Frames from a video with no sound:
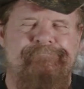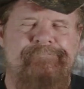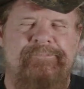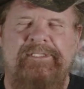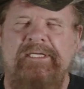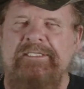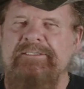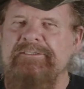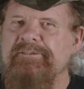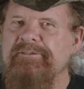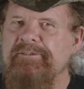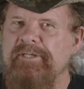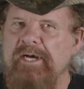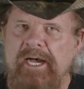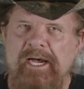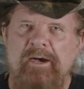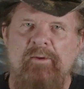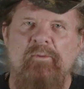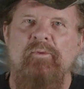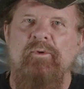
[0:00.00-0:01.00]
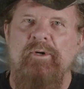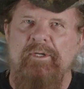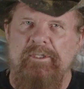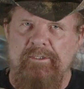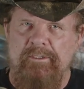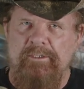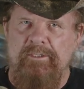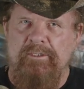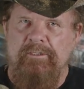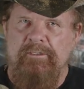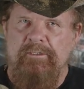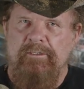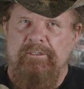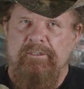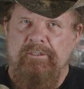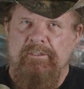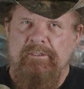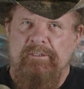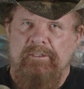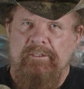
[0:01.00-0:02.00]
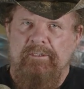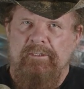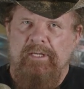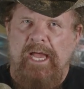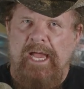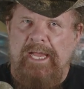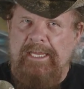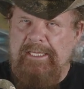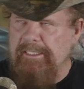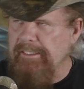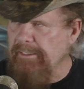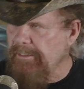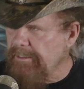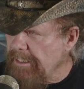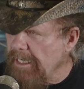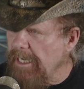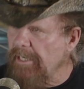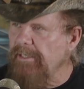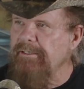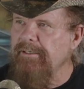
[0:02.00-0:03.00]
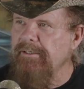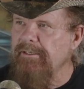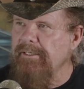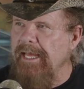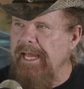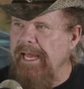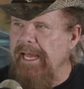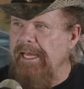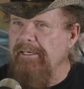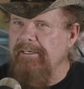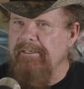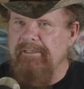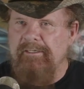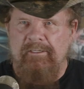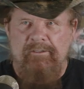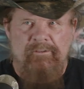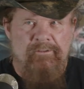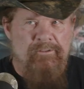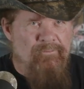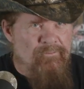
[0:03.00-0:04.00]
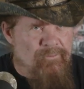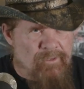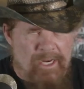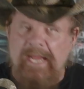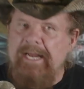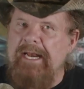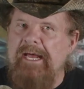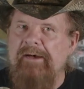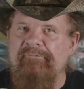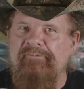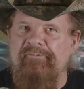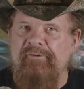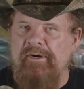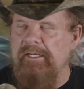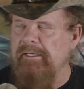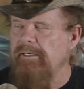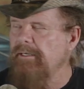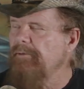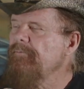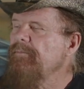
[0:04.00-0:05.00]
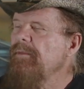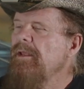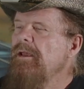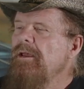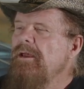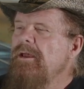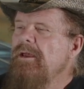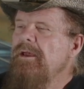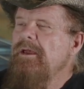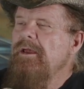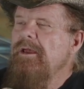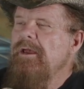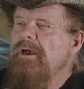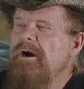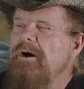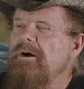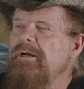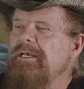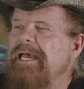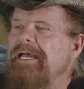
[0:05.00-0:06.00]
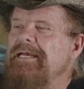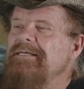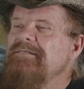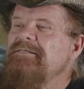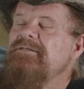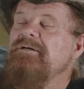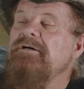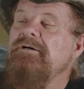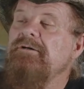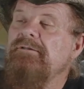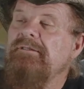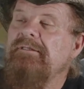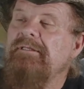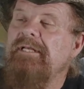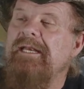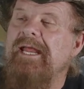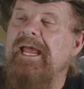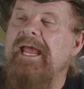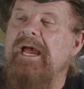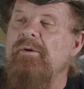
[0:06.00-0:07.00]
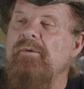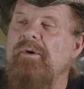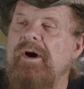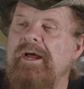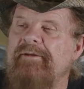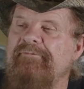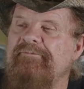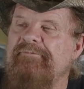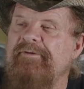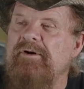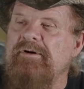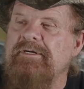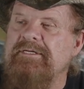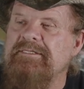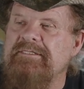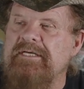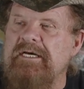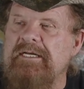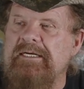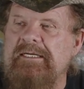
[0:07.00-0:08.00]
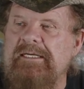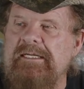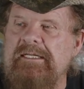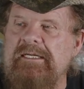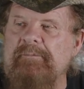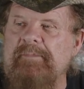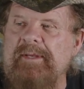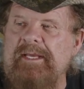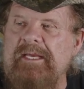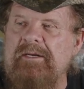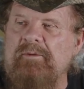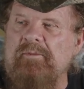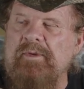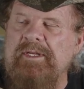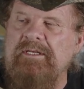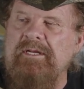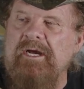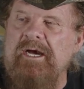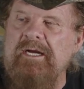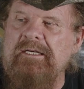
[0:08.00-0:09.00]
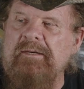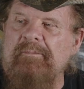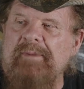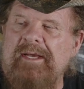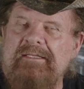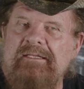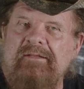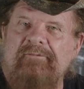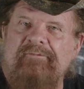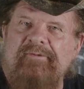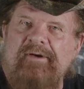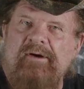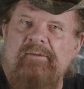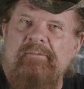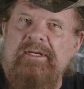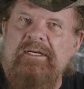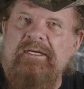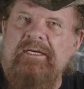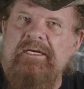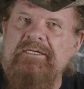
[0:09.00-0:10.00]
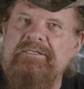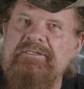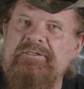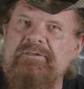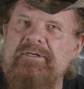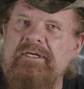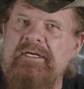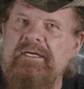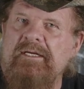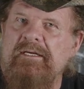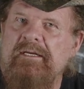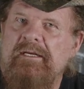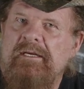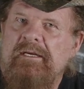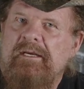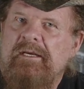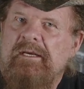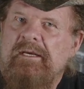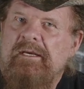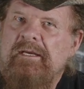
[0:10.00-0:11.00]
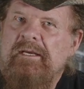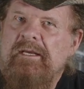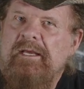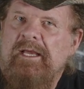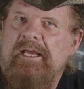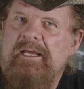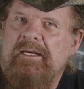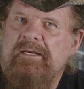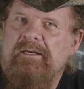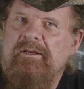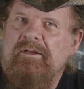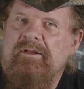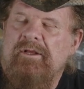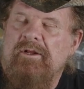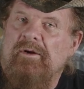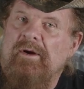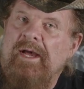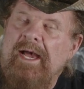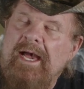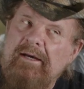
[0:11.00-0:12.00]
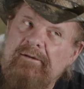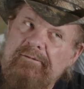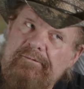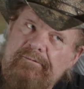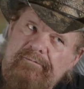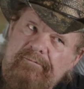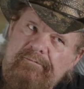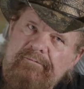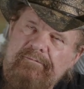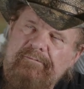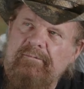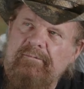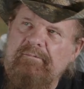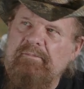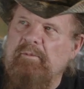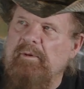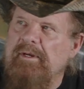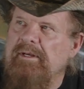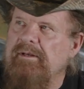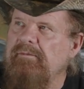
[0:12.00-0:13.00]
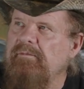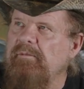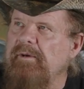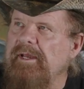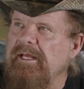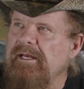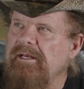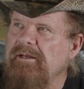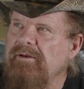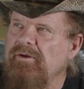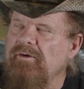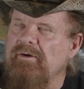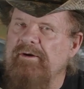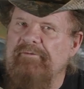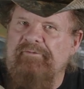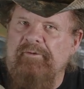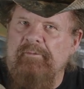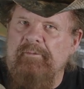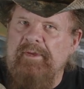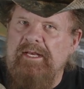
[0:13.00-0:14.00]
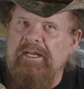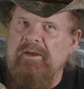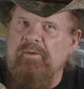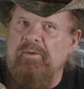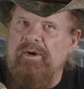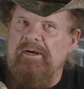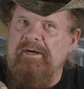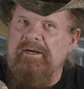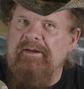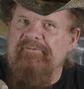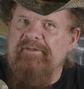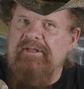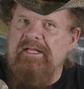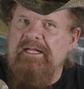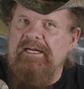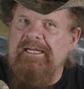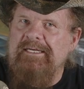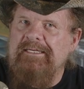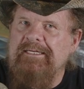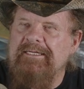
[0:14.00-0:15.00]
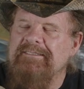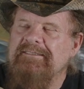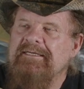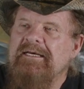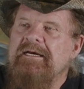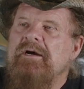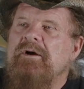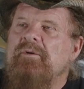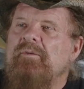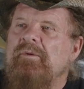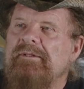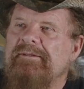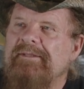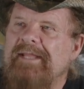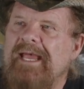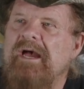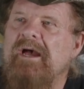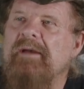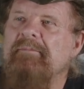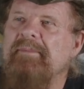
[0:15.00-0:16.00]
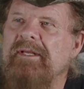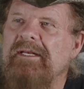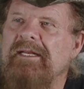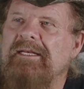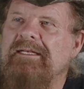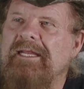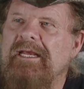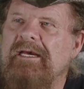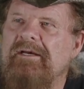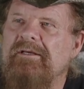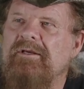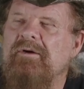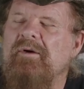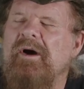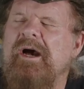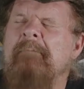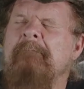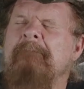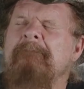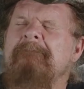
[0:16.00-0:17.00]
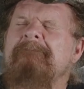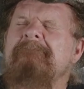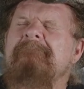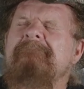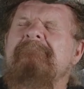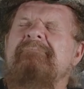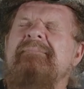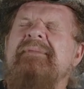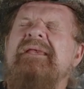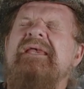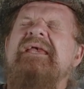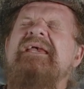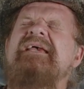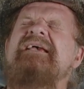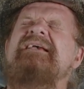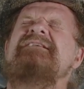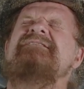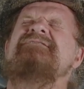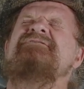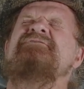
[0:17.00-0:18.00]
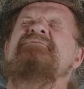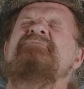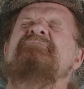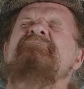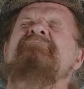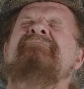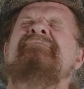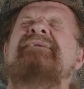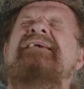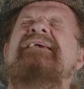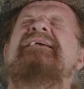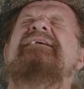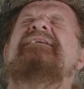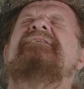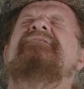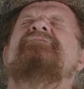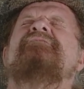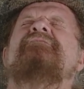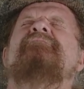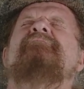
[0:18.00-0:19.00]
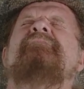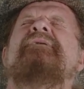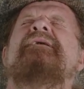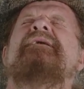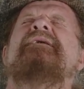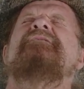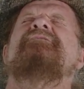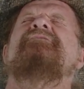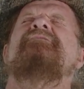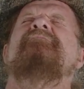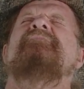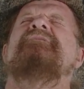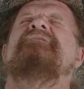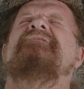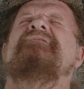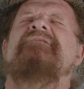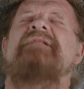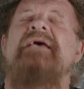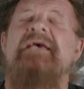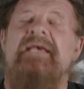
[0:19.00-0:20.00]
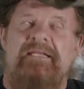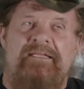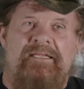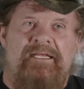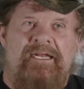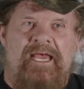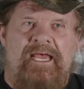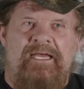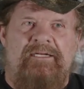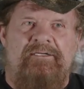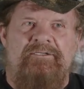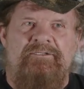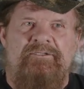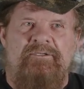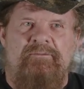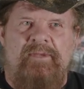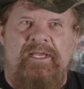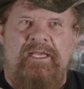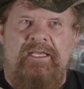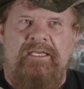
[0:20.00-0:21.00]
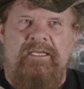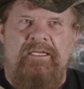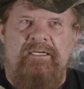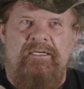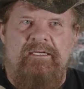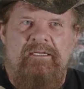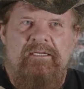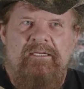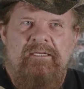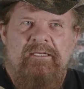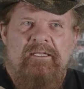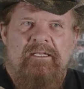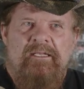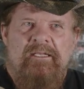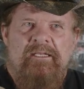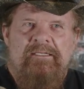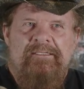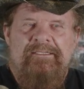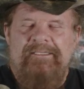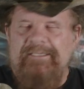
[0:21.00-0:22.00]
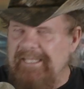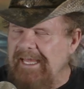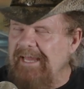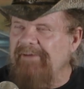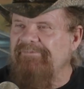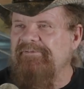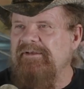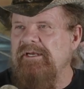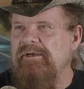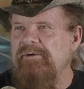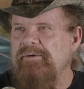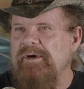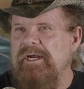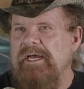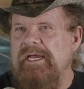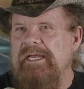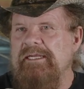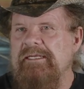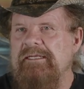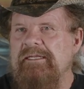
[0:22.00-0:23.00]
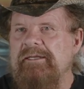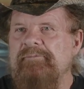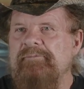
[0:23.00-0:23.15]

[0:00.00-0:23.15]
does not work. I can tell you that right up front. Okay, so today I want to focus on a little bit. We talked about the film industry and you know how we can do it from anywhere and everything like this. Well, now I'm going to tell you a major mistake that actors are making left and right.